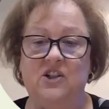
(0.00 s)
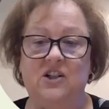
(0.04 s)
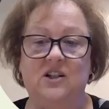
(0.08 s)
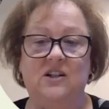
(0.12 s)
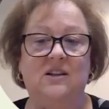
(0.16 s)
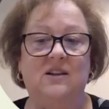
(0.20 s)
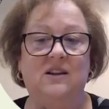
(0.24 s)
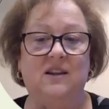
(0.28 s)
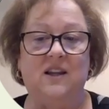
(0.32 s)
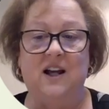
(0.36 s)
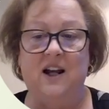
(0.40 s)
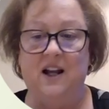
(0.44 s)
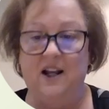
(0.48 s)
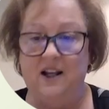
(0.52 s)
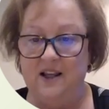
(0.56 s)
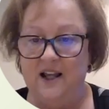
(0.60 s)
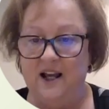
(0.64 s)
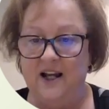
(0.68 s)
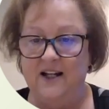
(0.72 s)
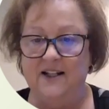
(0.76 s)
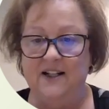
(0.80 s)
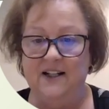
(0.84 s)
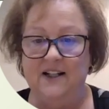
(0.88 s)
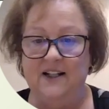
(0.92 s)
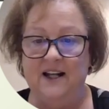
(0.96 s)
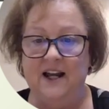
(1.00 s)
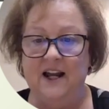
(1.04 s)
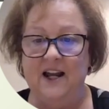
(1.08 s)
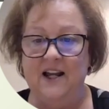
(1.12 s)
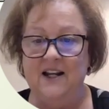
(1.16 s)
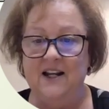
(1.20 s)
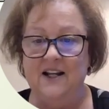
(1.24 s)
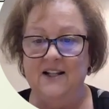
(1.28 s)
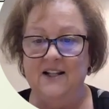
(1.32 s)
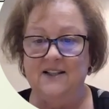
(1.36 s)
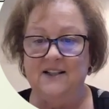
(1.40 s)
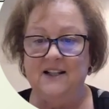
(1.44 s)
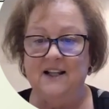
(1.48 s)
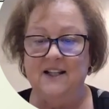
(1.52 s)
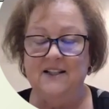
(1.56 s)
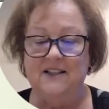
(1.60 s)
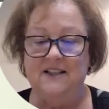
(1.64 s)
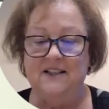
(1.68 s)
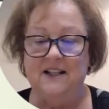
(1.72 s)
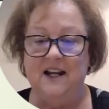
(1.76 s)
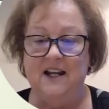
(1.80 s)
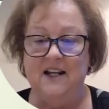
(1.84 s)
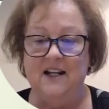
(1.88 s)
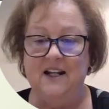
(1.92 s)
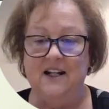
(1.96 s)
like again, as I
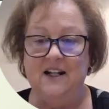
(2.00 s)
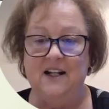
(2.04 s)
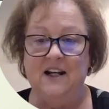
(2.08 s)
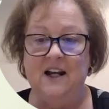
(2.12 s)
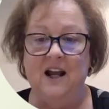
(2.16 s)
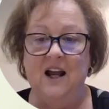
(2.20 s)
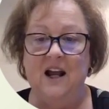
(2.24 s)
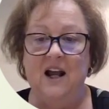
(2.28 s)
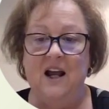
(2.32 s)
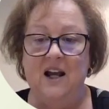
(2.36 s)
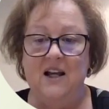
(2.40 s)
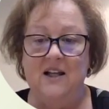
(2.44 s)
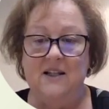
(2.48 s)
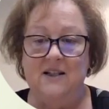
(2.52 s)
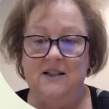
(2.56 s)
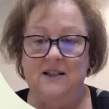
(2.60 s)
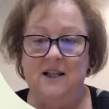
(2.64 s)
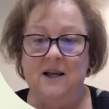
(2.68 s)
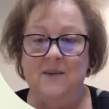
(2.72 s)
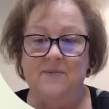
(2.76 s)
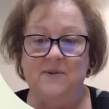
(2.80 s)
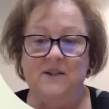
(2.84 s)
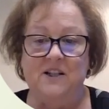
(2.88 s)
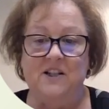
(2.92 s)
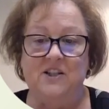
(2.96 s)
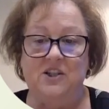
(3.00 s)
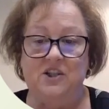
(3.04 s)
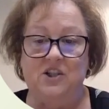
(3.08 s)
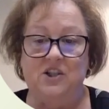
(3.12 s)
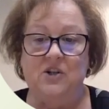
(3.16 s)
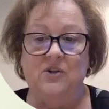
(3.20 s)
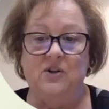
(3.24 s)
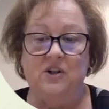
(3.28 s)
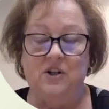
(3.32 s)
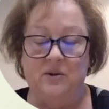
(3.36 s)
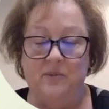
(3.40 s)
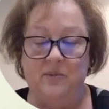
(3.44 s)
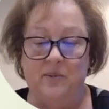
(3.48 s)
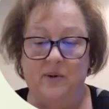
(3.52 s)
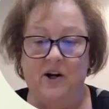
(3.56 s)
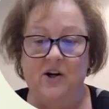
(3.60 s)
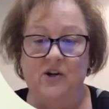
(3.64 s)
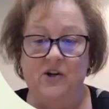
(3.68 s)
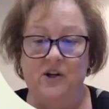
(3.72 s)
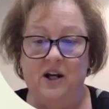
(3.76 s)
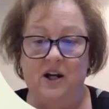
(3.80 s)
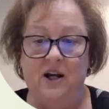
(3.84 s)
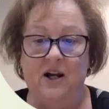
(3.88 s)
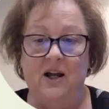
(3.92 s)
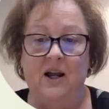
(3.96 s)
stated, sepsis due to
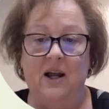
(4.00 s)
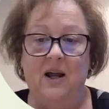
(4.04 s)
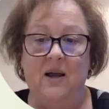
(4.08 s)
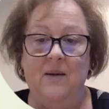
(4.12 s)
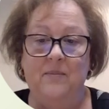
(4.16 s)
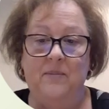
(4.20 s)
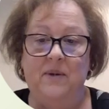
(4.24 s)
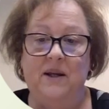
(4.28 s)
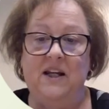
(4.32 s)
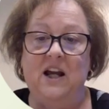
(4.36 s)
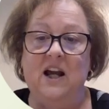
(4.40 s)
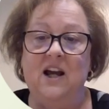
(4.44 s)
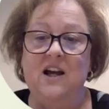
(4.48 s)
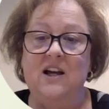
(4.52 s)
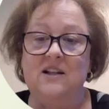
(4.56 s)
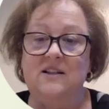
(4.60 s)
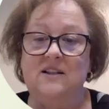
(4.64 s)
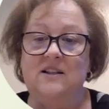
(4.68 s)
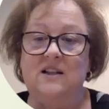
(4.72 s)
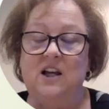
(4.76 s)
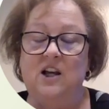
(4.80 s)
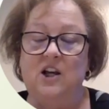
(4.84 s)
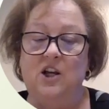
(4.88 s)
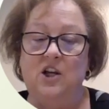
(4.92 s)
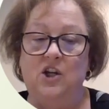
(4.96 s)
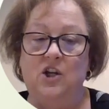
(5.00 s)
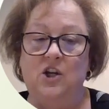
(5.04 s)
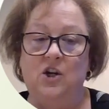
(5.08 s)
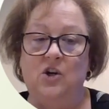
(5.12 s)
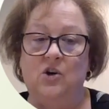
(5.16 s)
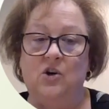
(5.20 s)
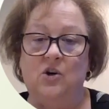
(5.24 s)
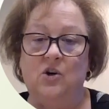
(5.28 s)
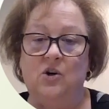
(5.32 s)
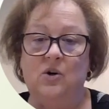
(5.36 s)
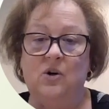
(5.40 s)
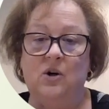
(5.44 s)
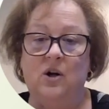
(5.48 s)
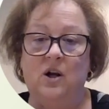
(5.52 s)
pneumonia, because your